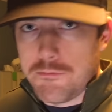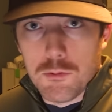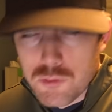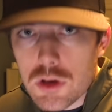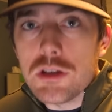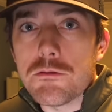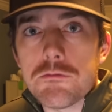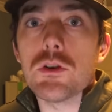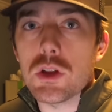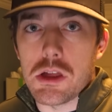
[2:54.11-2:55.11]
really
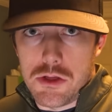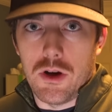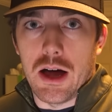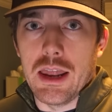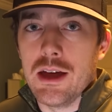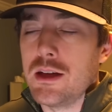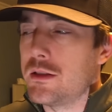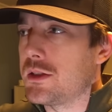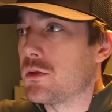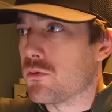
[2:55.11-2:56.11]
fully thought
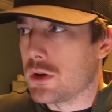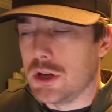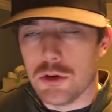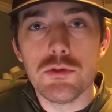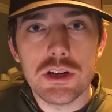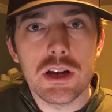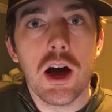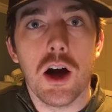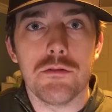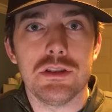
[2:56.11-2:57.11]
that the reunion
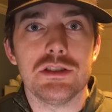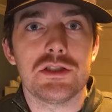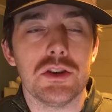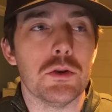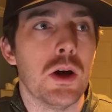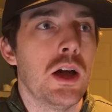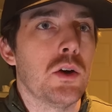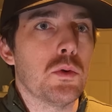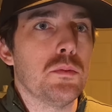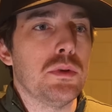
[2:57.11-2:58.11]
of these two
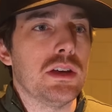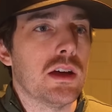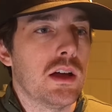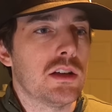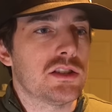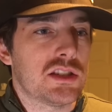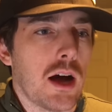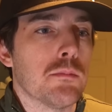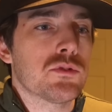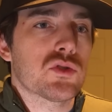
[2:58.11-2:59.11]
would be
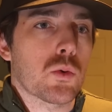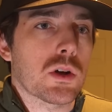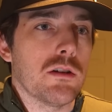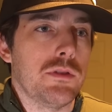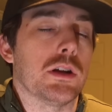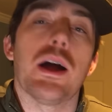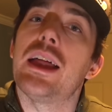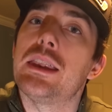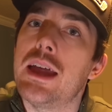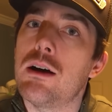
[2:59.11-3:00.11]
some sort of video.
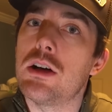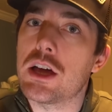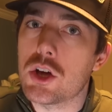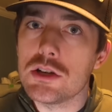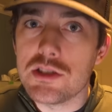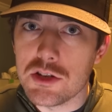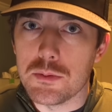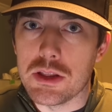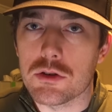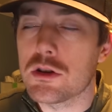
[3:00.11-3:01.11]
And now it could still
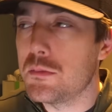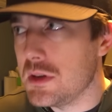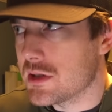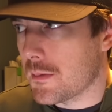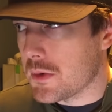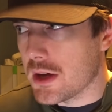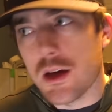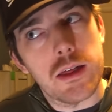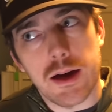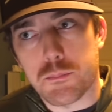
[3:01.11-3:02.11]
be. There could be something
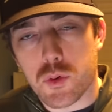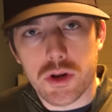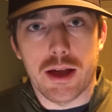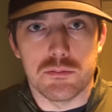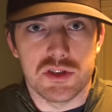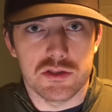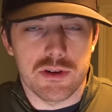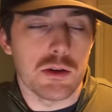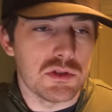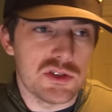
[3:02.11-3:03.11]
that preempts this,
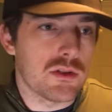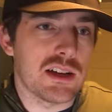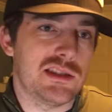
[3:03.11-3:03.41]
right? We still got